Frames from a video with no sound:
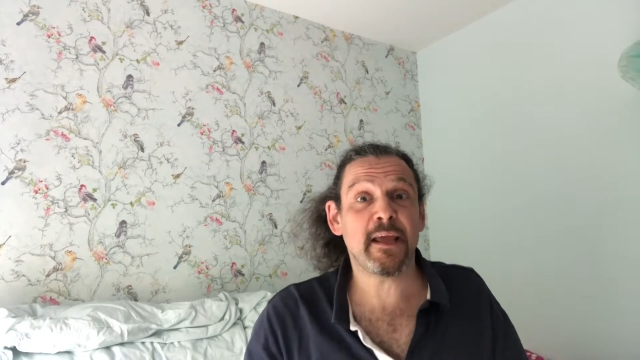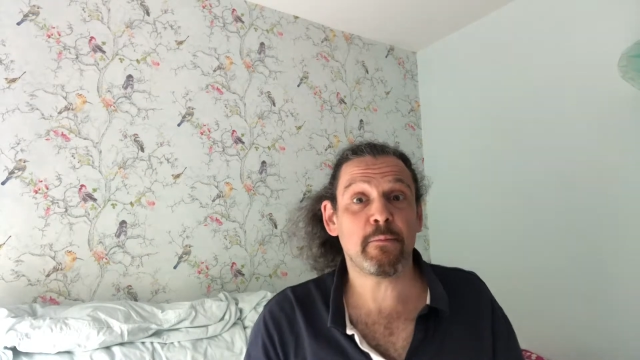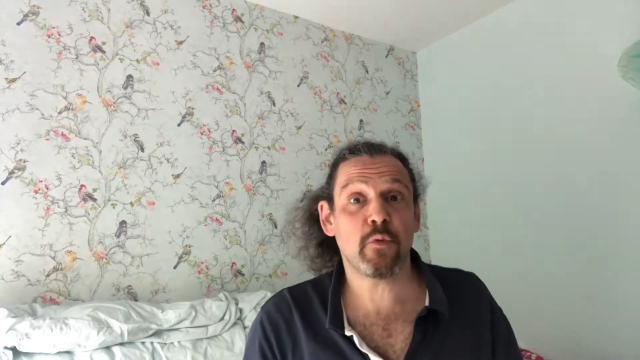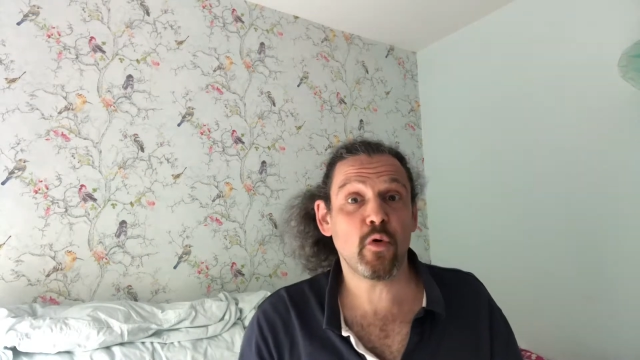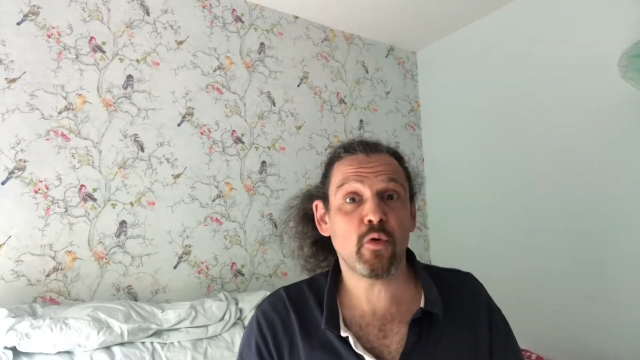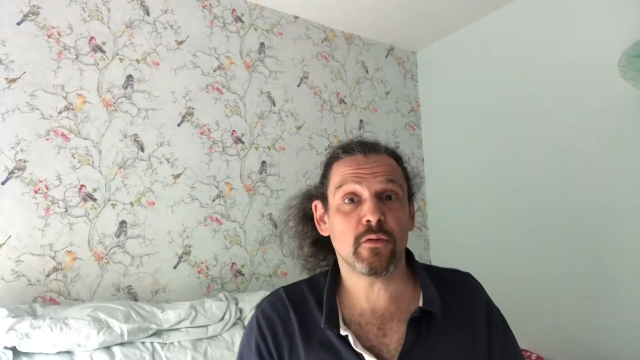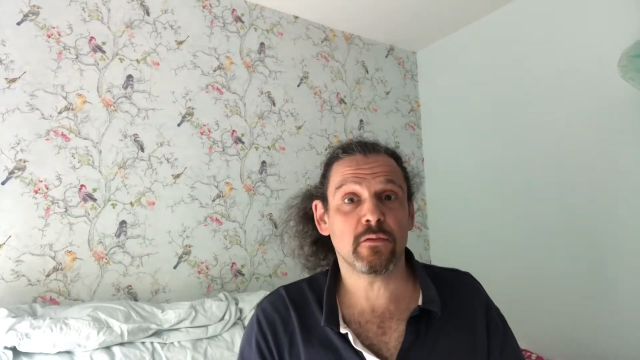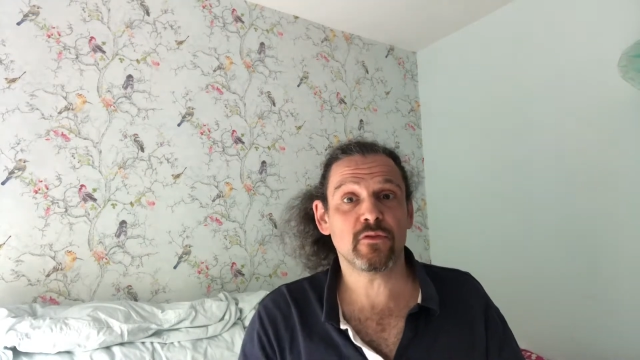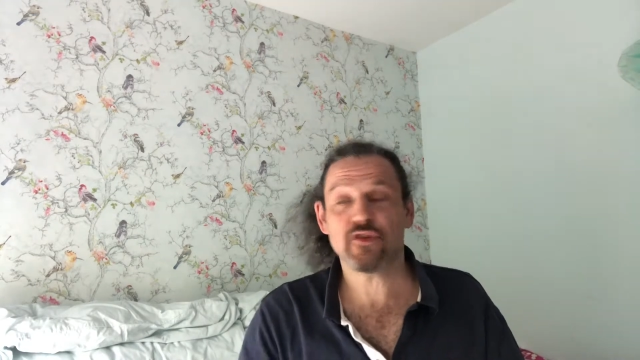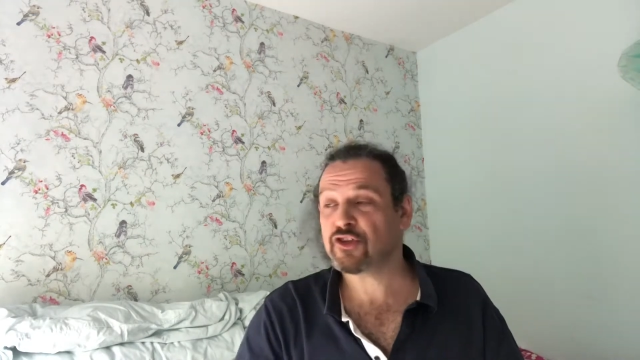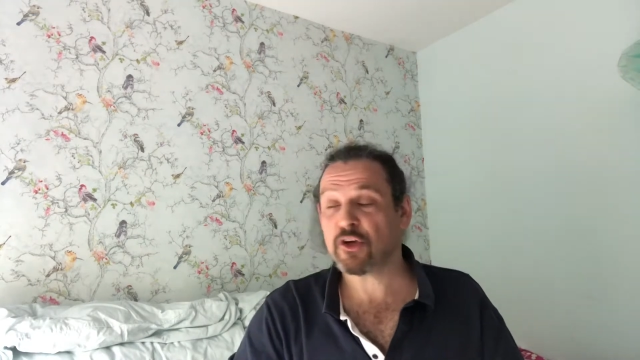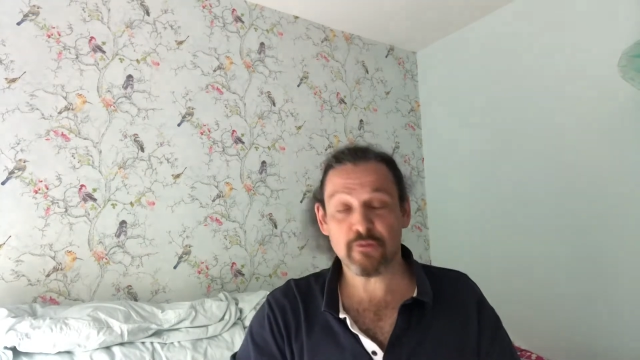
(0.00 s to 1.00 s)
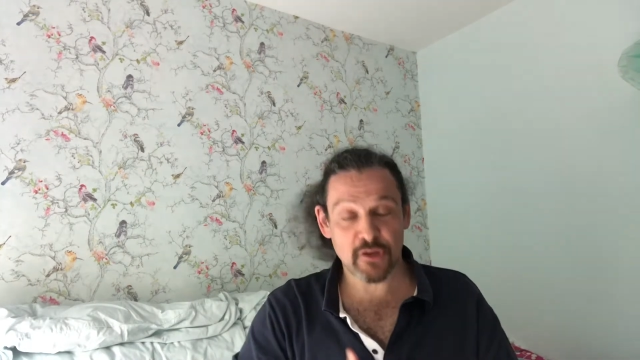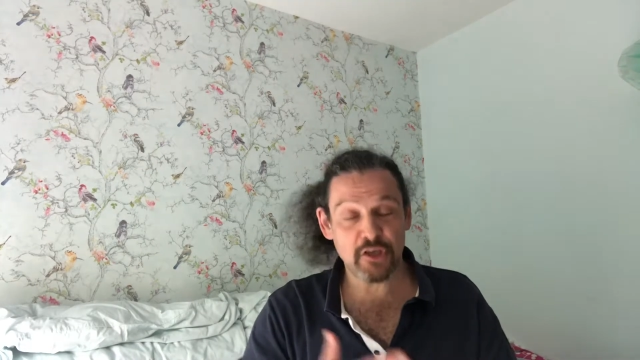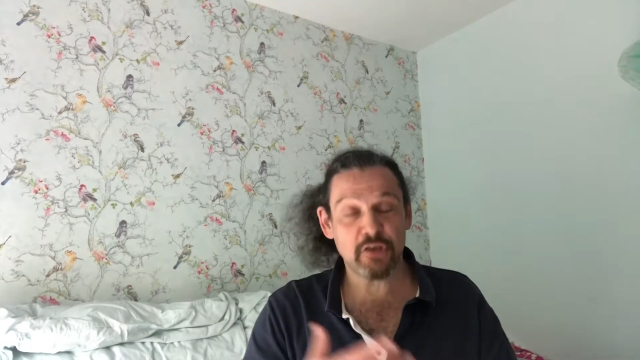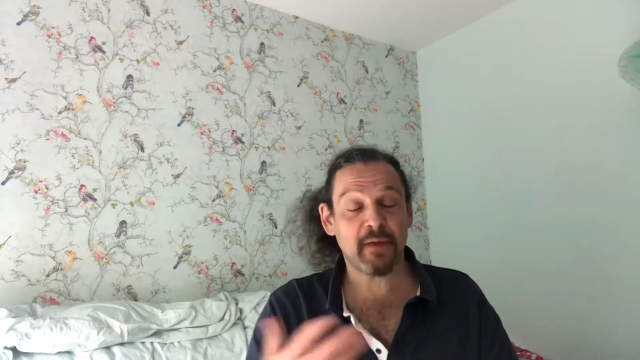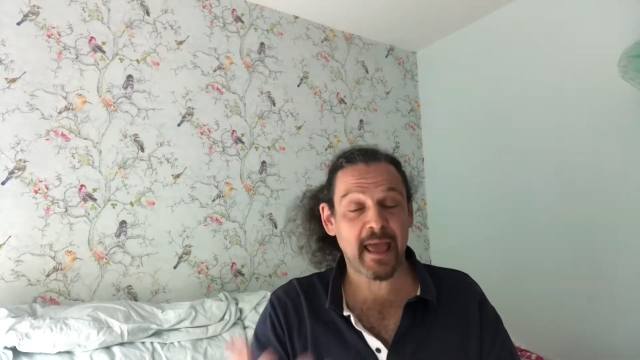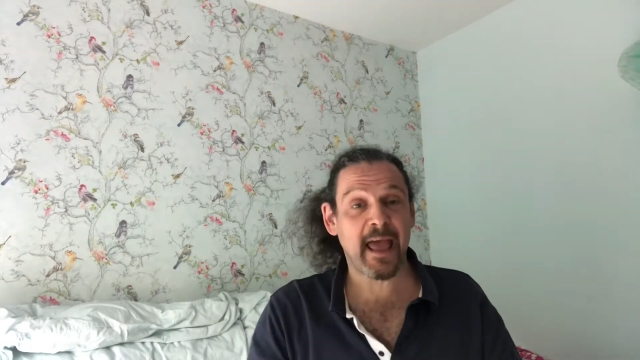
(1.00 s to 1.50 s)
important so that
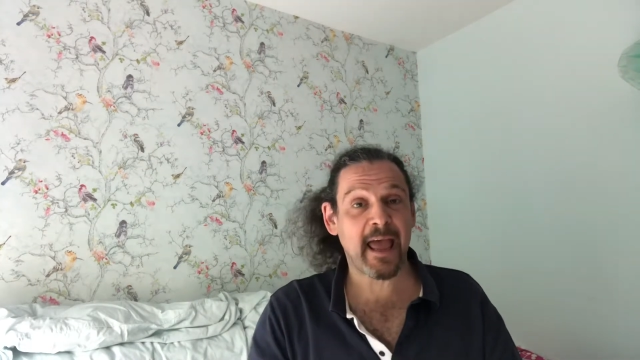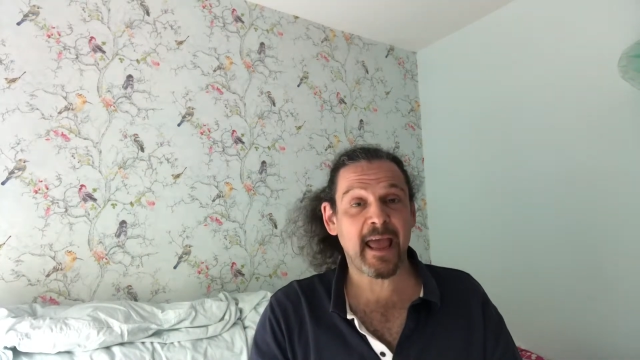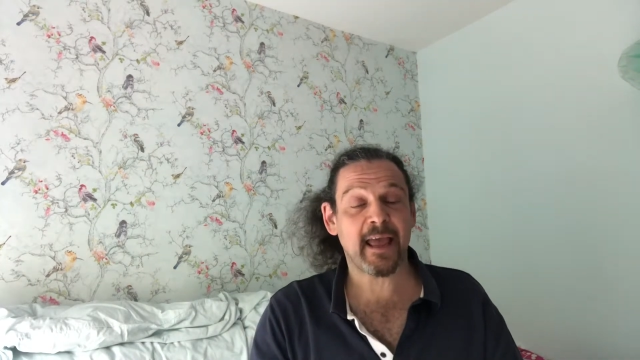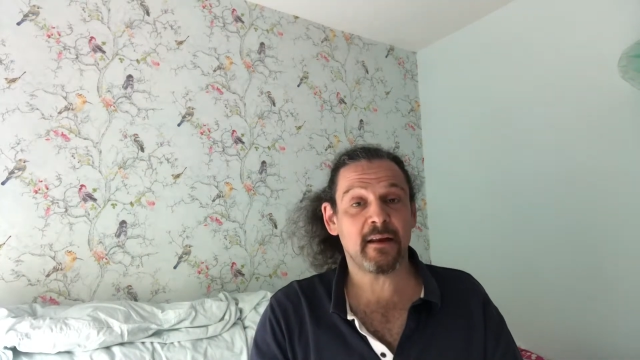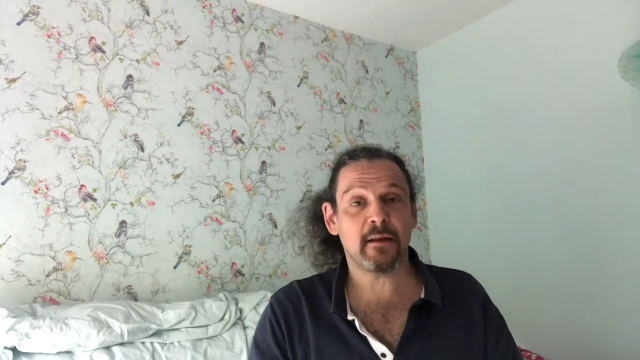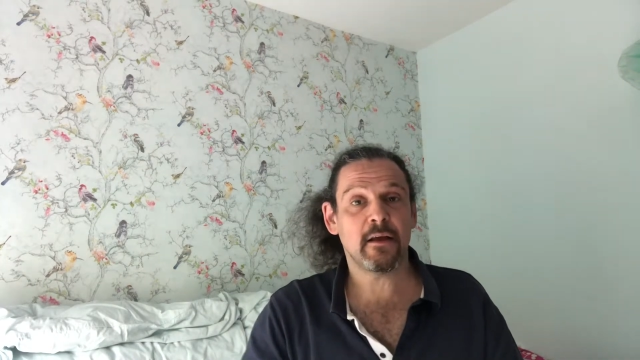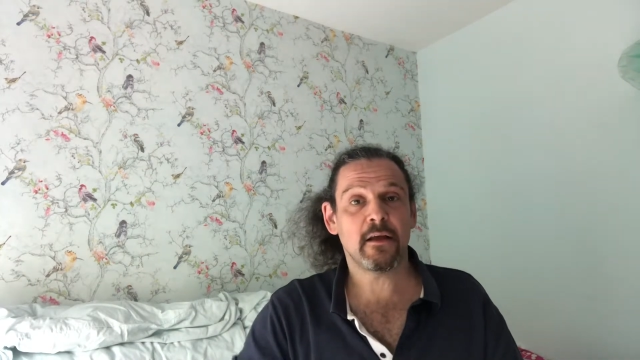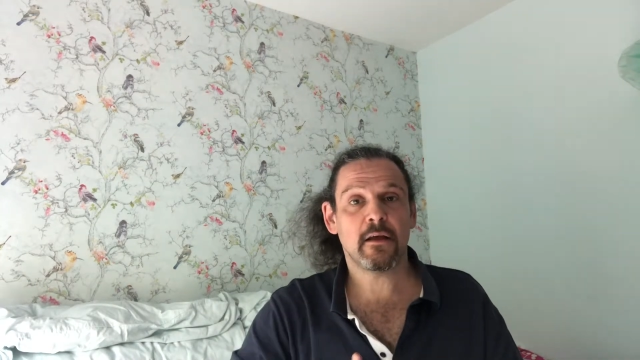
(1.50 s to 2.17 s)
you can